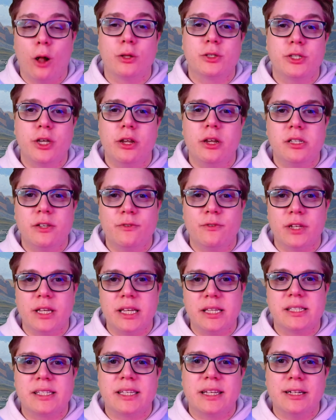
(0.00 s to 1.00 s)

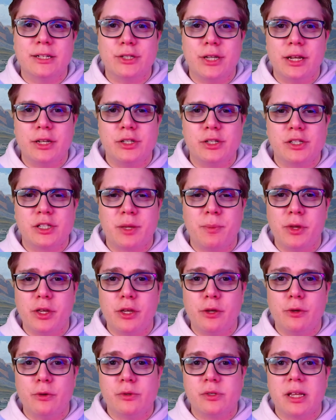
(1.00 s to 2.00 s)
Alternatively, skill challenges can be
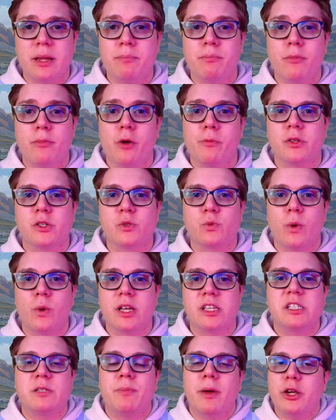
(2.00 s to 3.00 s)
used in moments
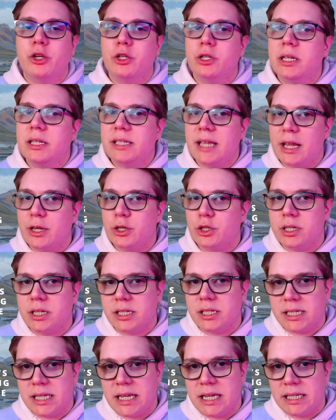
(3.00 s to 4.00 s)
where special attention
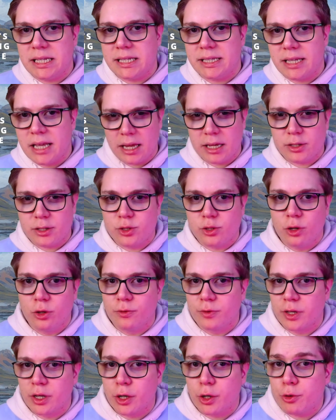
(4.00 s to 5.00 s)
is needed, like
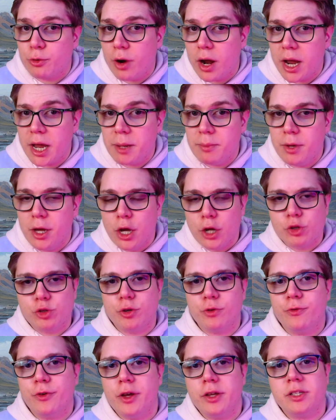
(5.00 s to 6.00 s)
solving a crime,
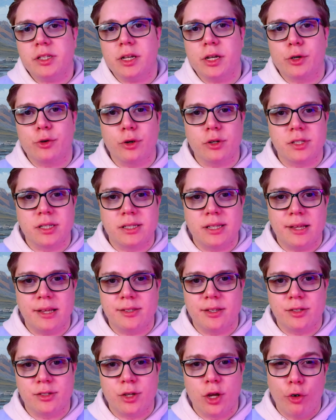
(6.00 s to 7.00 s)
traversing across a
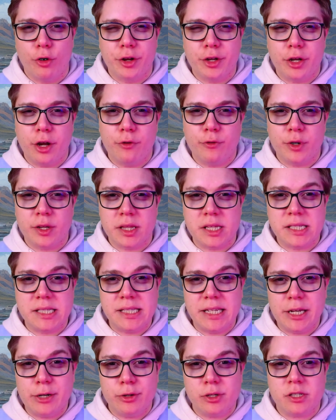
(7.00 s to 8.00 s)
desert, or uncovering the
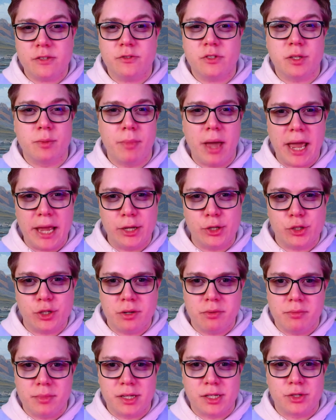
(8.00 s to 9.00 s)
secrets of some
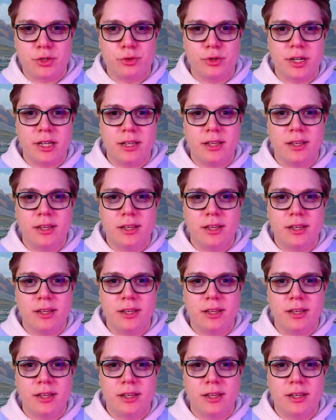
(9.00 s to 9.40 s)
ancient mystery.